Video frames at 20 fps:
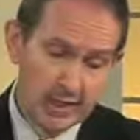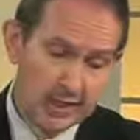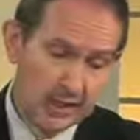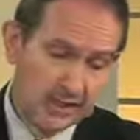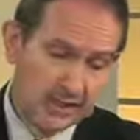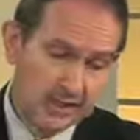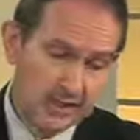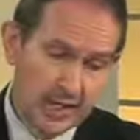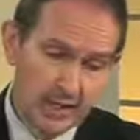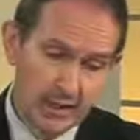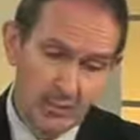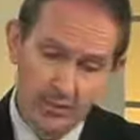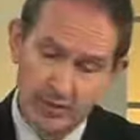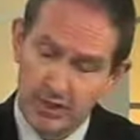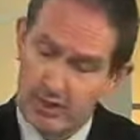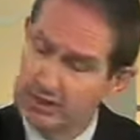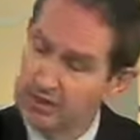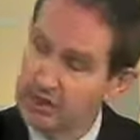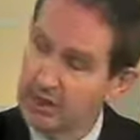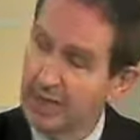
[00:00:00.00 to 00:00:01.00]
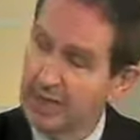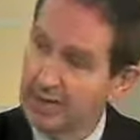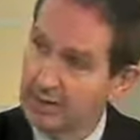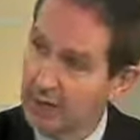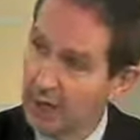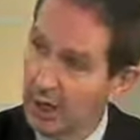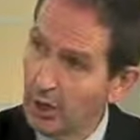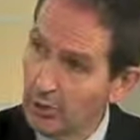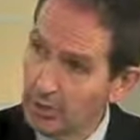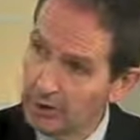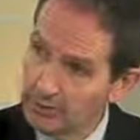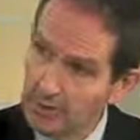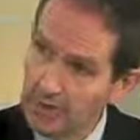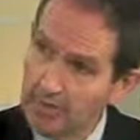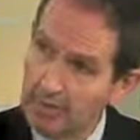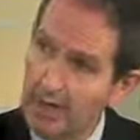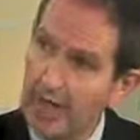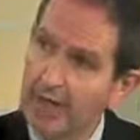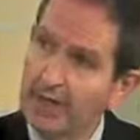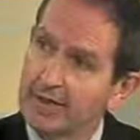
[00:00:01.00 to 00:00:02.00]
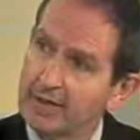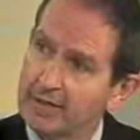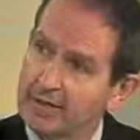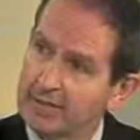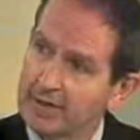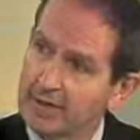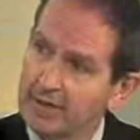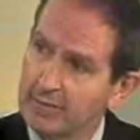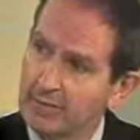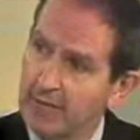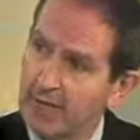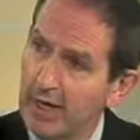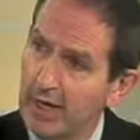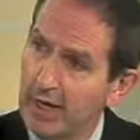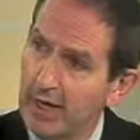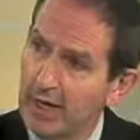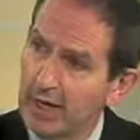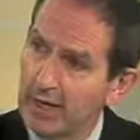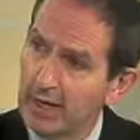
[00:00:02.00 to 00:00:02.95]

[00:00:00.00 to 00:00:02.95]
Staying with us, Shane Lowe, who's been part of the team there.